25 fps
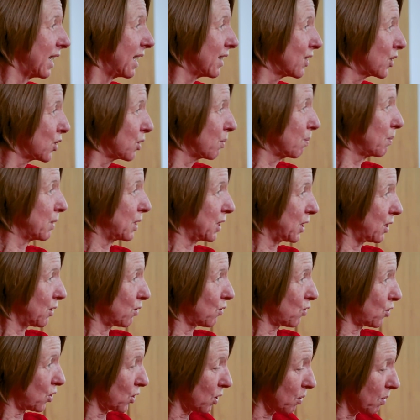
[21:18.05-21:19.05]
Gaelle, somebody
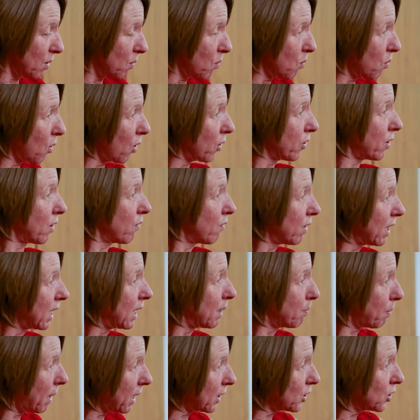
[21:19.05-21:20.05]
who's doing what they're
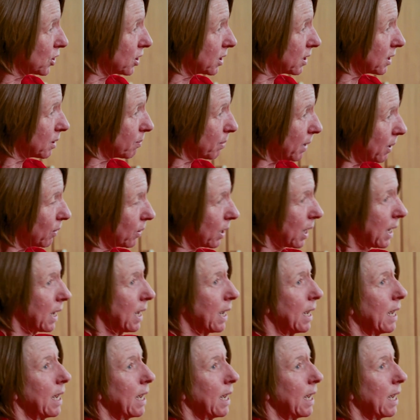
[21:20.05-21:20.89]
really passionate about,